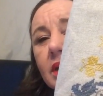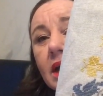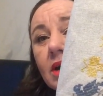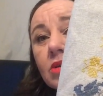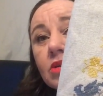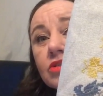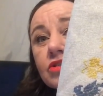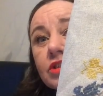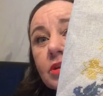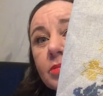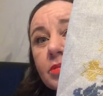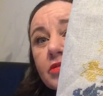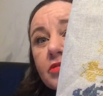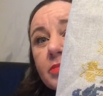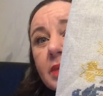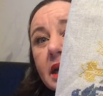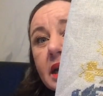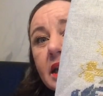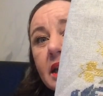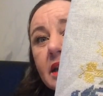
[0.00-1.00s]
out the top of
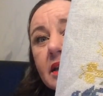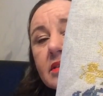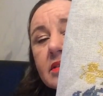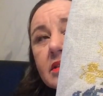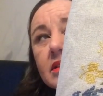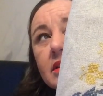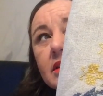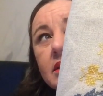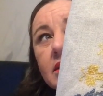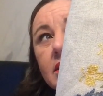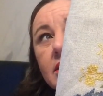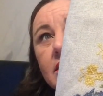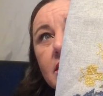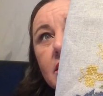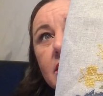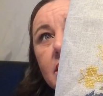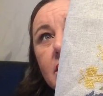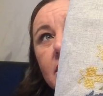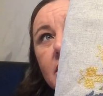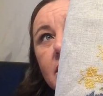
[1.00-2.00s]
my
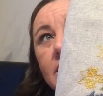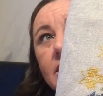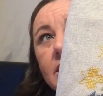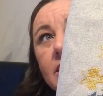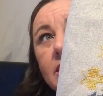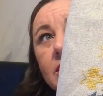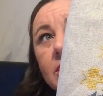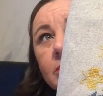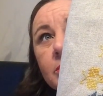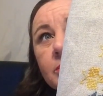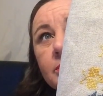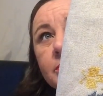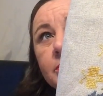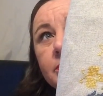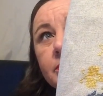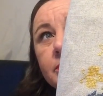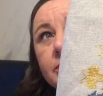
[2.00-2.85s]
head.